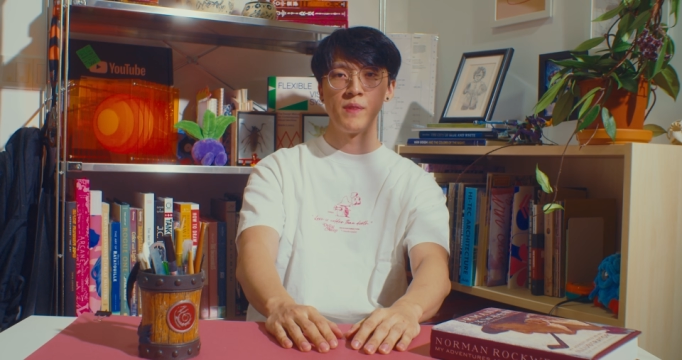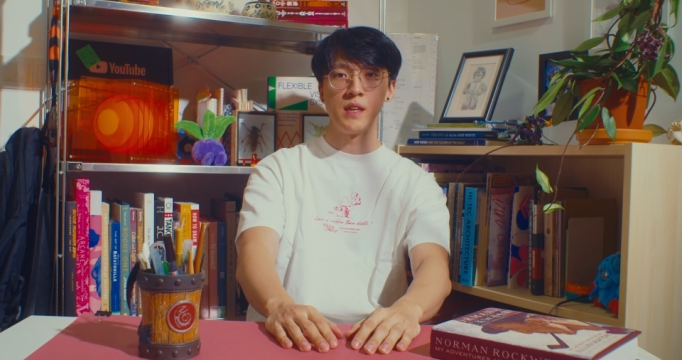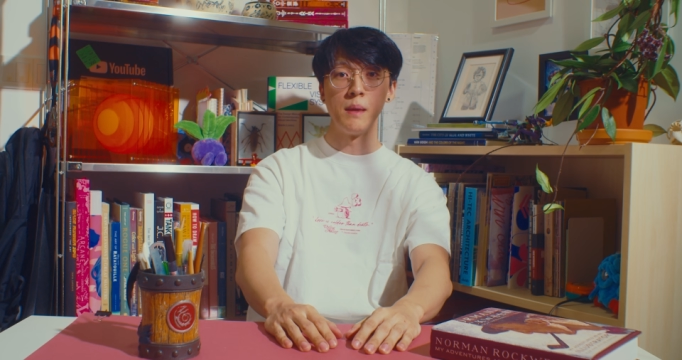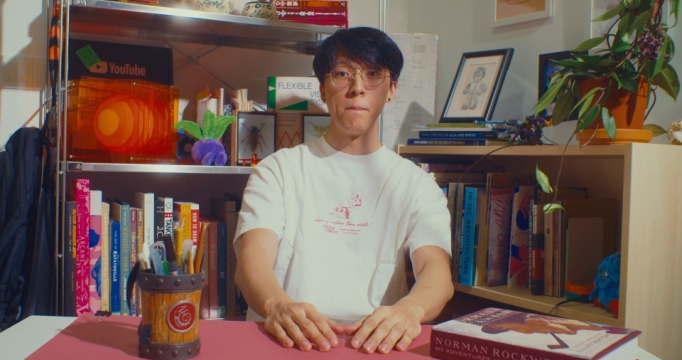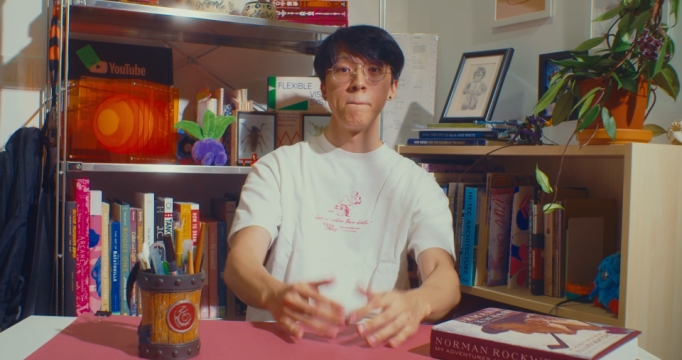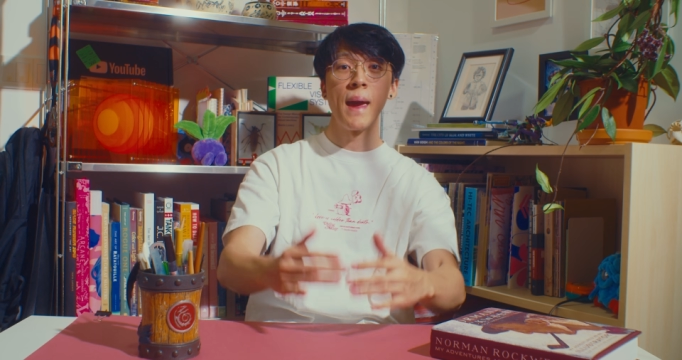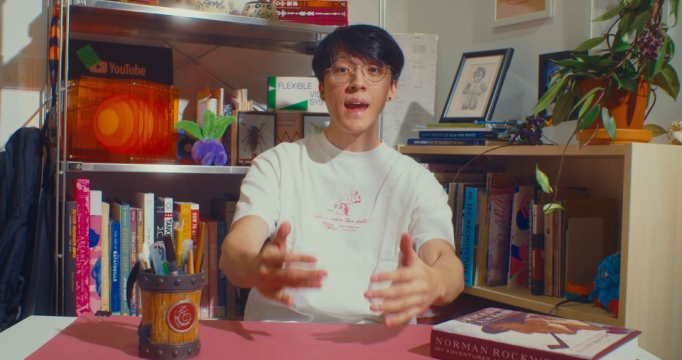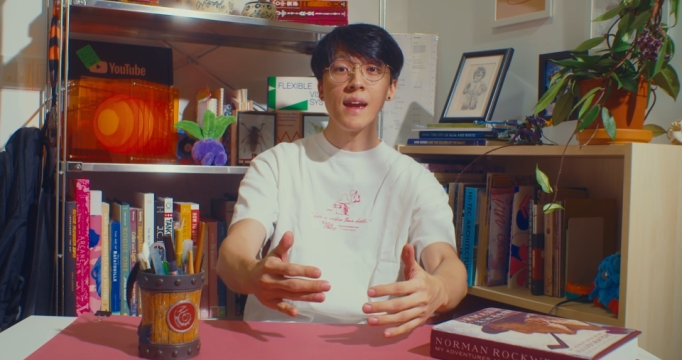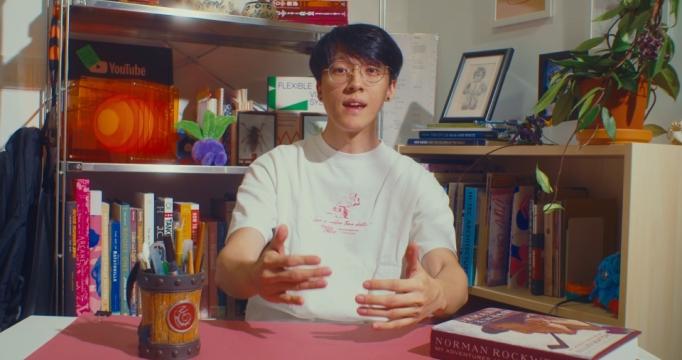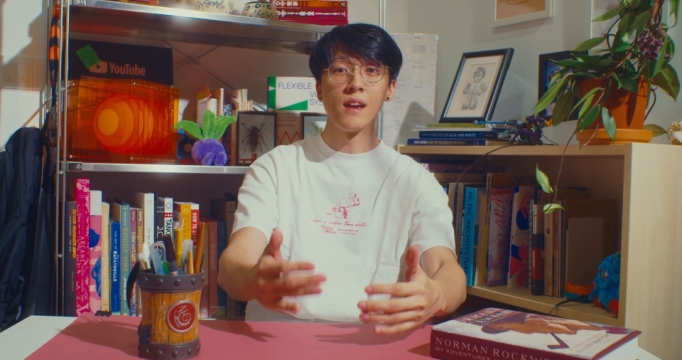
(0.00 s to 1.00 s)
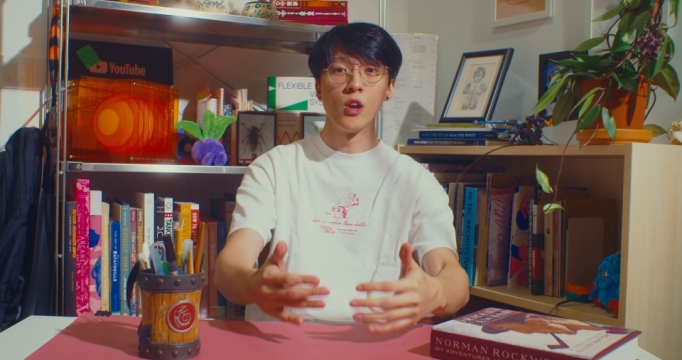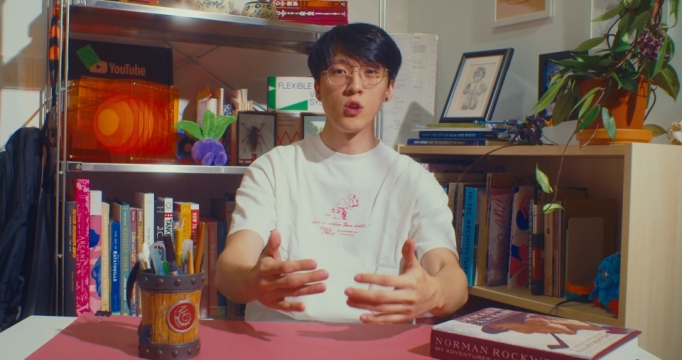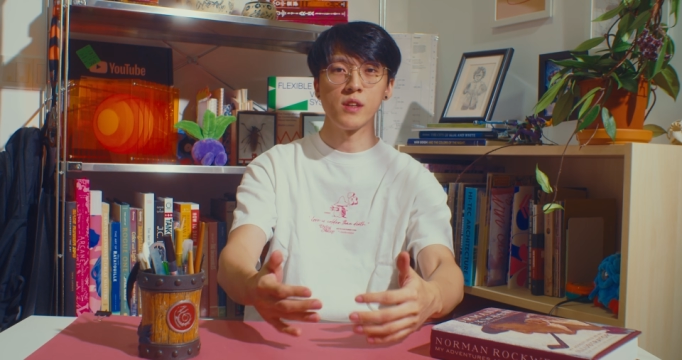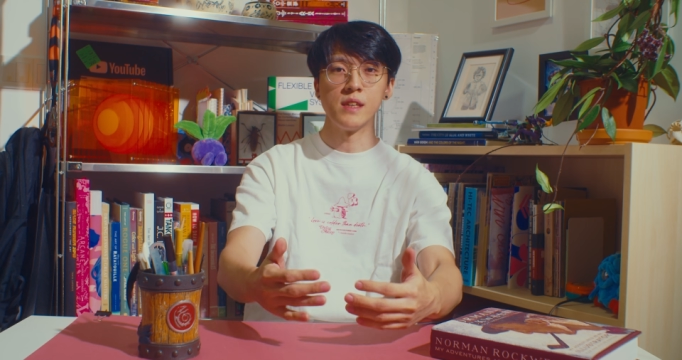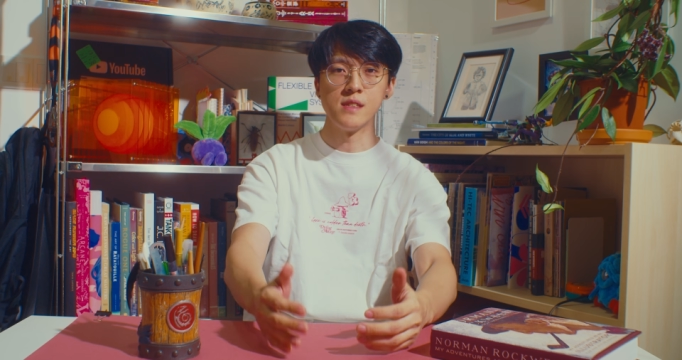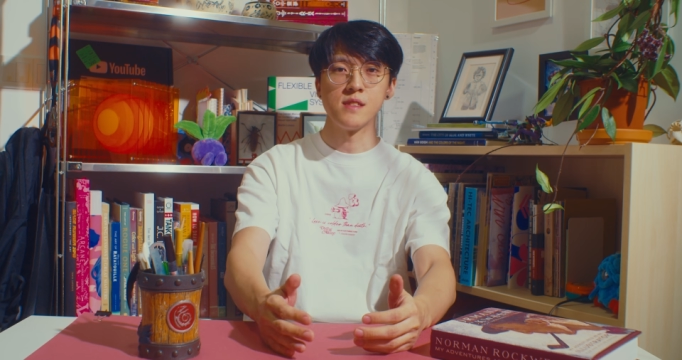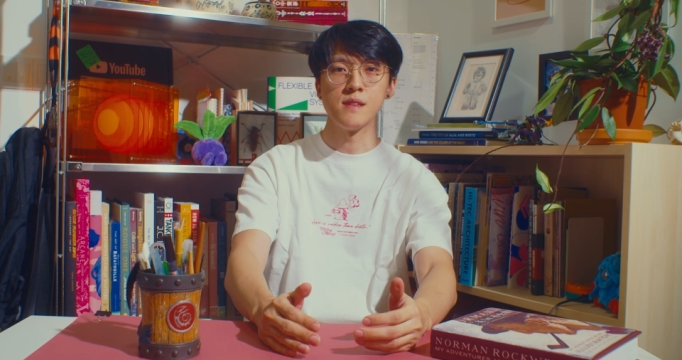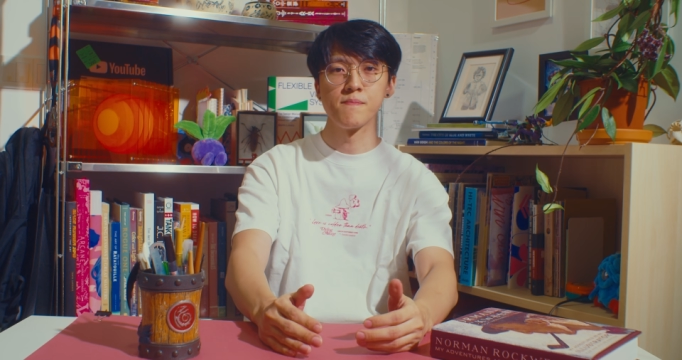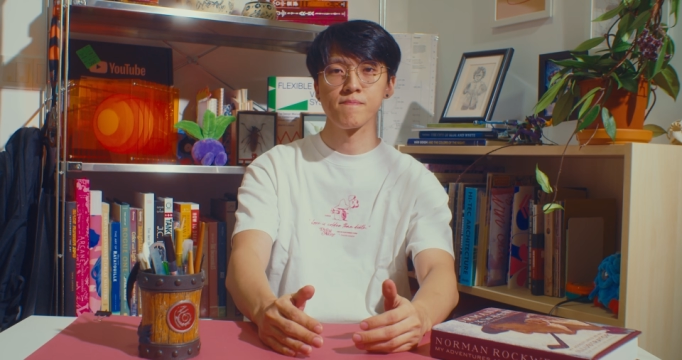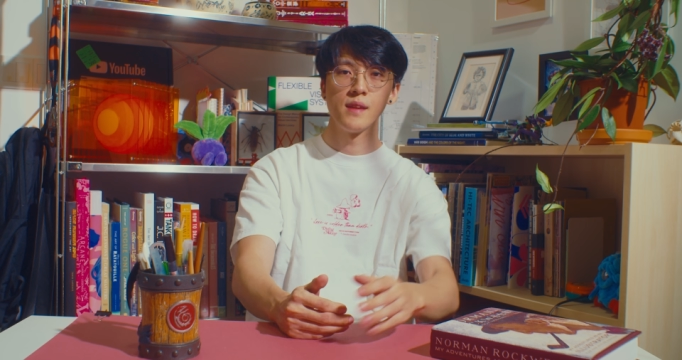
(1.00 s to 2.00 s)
He made it look easy.